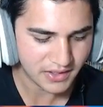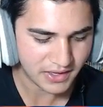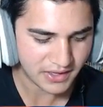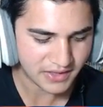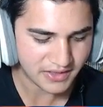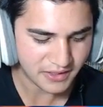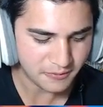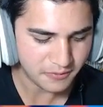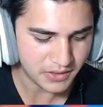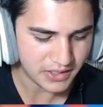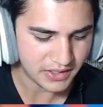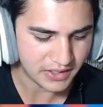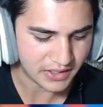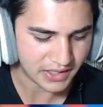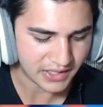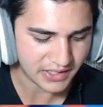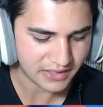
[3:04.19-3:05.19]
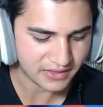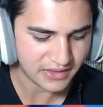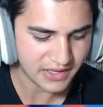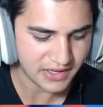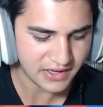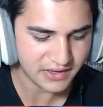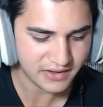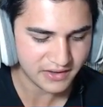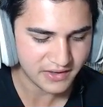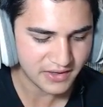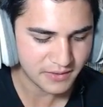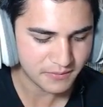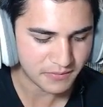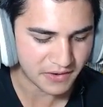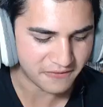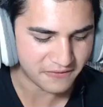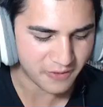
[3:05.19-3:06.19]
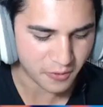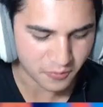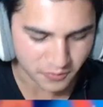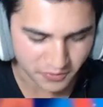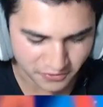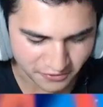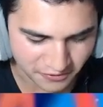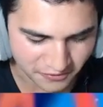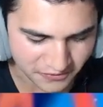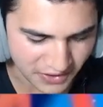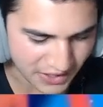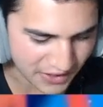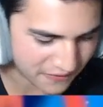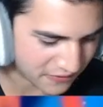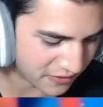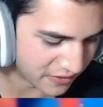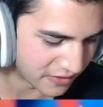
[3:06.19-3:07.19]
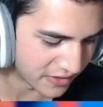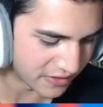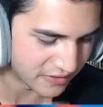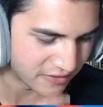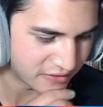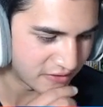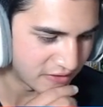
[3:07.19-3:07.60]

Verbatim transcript: I think we can get, I think my phone will survive for this.